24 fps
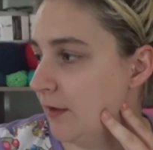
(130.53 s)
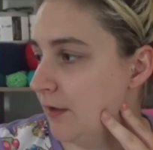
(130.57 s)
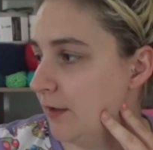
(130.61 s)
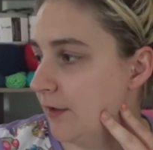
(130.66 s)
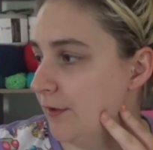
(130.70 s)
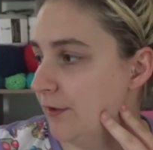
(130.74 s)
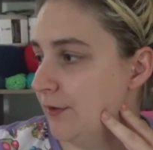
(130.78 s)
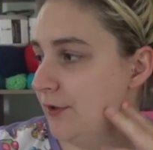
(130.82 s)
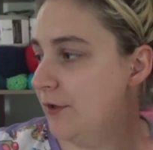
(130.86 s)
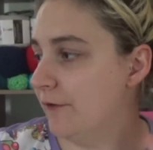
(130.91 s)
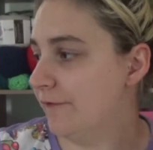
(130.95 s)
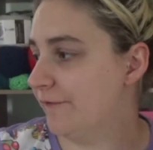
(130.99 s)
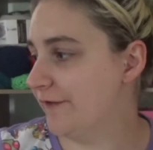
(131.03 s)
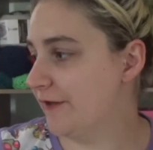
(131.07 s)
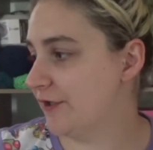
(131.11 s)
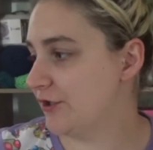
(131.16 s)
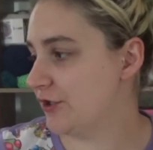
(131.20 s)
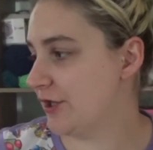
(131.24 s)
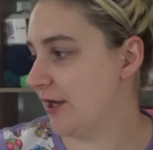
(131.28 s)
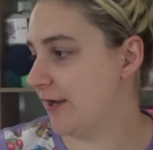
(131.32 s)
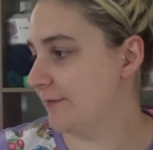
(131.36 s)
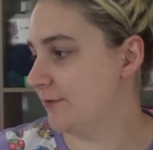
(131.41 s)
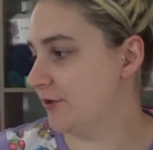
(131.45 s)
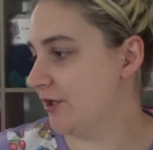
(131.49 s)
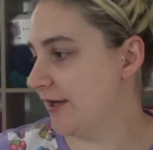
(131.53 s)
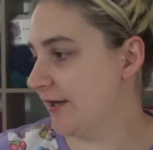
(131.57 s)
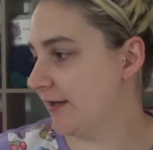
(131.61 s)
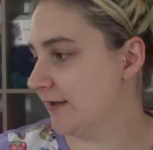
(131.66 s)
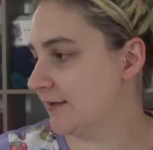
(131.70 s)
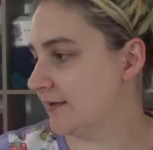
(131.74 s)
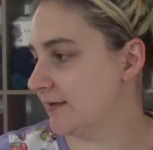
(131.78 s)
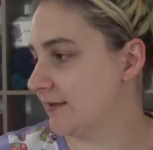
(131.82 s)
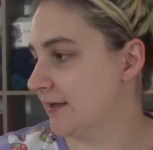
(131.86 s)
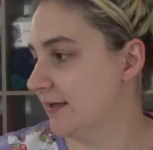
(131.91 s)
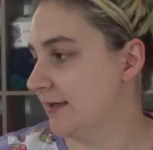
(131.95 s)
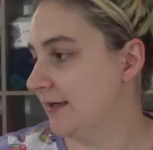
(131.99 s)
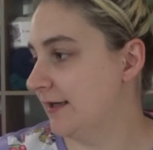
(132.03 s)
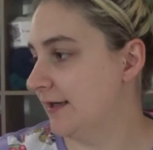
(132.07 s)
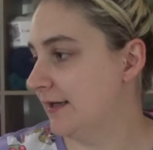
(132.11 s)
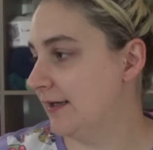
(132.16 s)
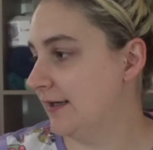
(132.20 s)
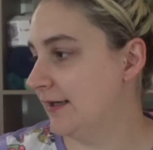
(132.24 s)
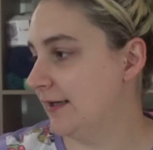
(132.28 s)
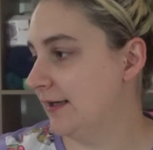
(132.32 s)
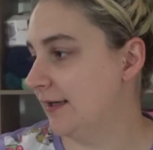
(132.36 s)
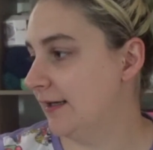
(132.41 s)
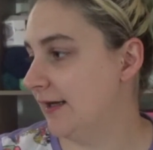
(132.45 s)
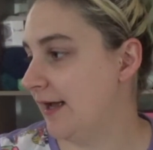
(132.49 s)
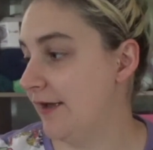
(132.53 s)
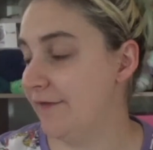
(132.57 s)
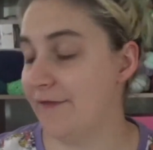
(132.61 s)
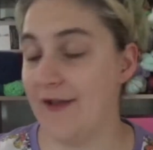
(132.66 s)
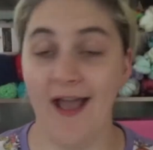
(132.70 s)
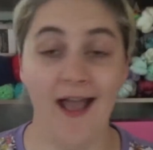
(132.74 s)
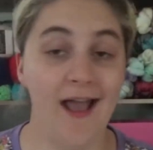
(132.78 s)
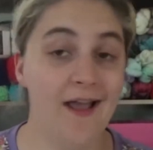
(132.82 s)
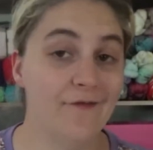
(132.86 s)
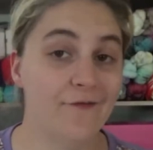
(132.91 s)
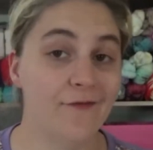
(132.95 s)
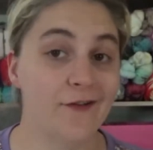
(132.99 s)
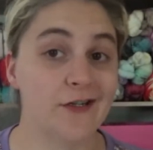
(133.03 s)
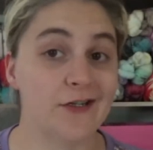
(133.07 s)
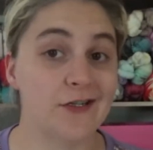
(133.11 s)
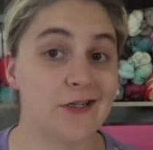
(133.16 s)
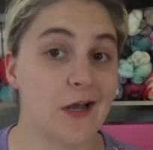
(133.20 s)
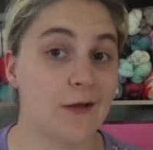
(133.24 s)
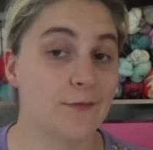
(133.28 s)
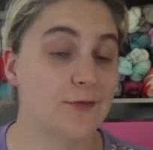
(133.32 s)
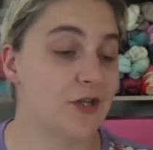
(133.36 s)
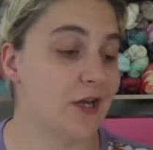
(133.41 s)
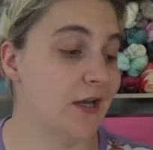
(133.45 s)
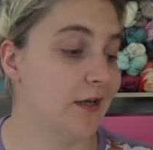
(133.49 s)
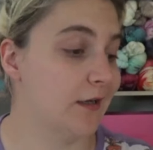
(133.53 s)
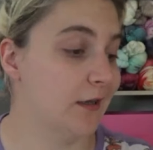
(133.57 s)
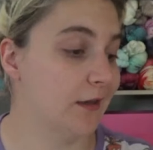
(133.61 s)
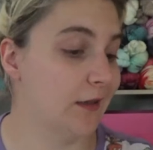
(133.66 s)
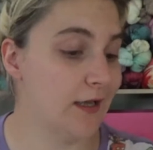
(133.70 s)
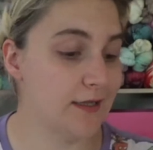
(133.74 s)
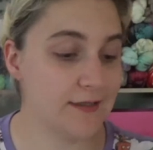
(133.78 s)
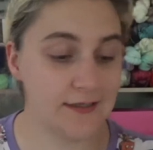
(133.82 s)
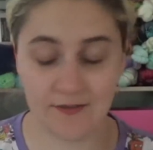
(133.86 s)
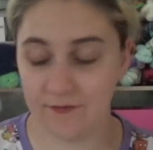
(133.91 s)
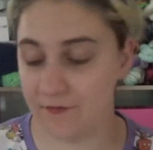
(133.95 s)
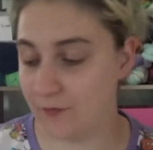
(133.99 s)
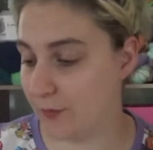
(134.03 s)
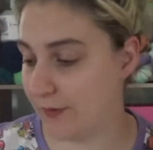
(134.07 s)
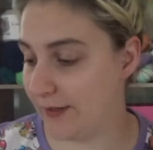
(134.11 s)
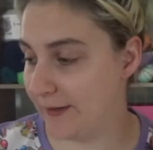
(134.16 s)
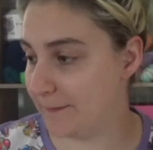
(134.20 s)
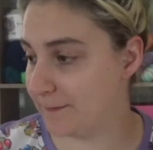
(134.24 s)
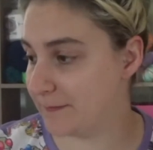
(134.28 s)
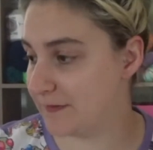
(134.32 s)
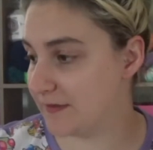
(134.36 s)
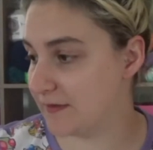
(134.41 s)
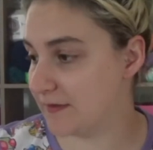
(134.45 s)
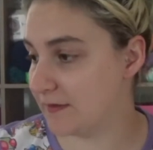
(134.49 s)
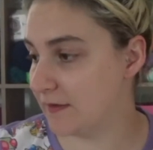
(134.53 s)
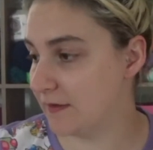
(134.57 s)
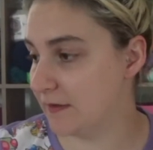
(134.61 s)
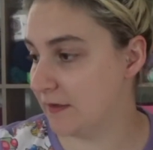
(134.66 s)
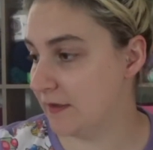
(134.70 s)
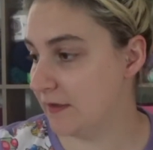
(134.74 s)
No finished objects. I have a half finished object, lots of whips,